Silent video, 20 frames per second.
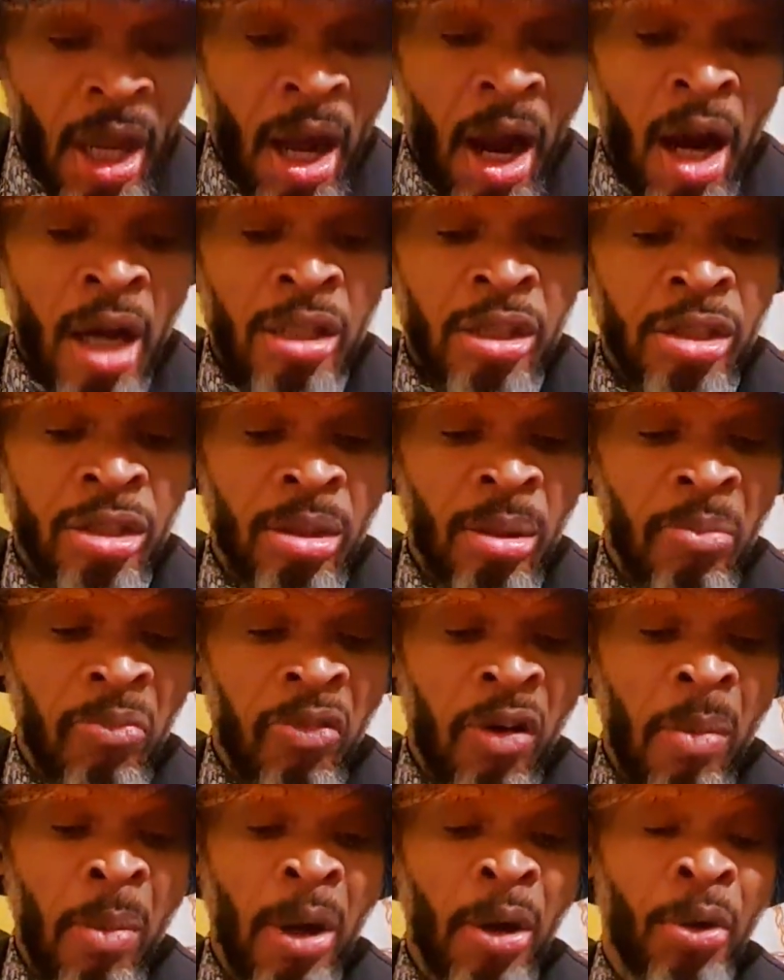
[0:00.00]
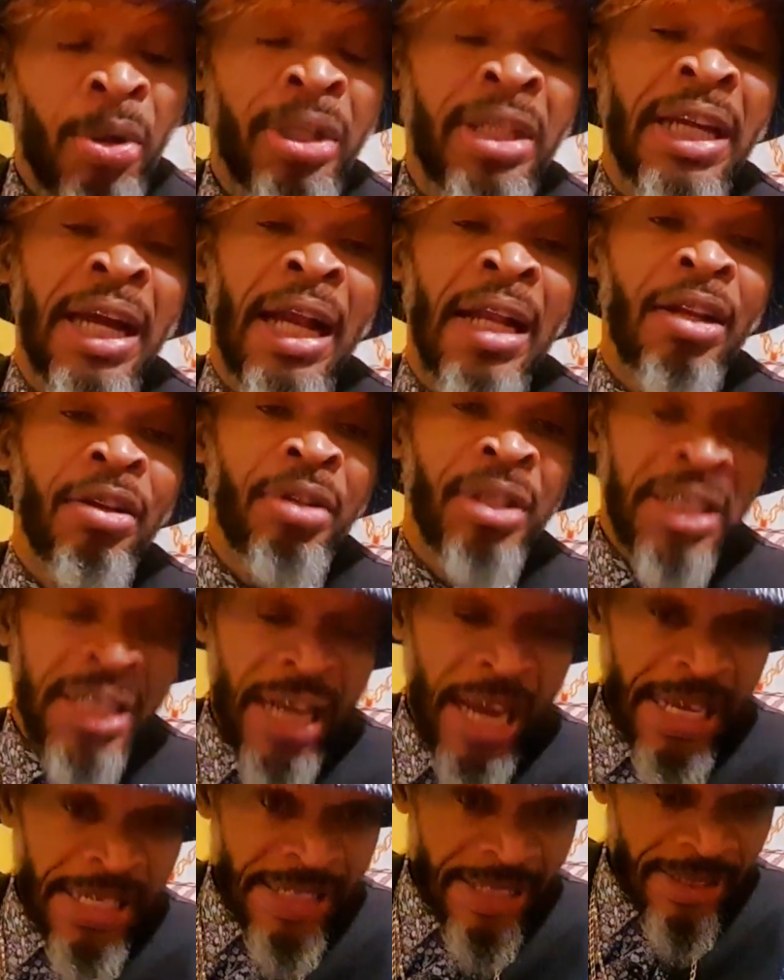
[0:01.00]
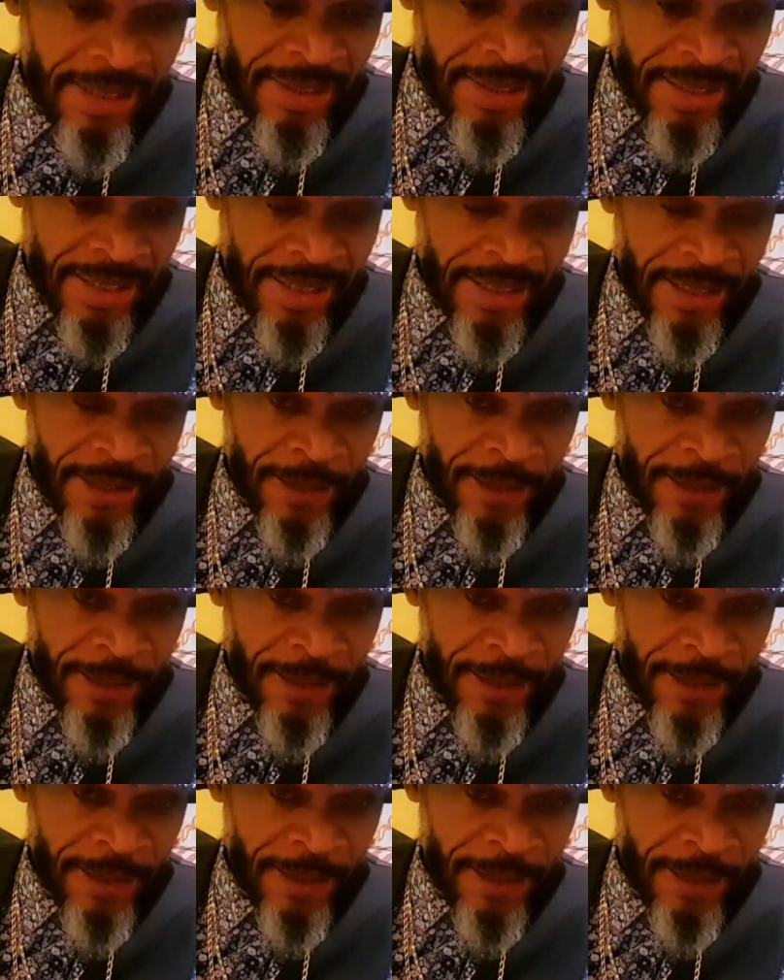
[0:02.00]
or some form of critical criticizers.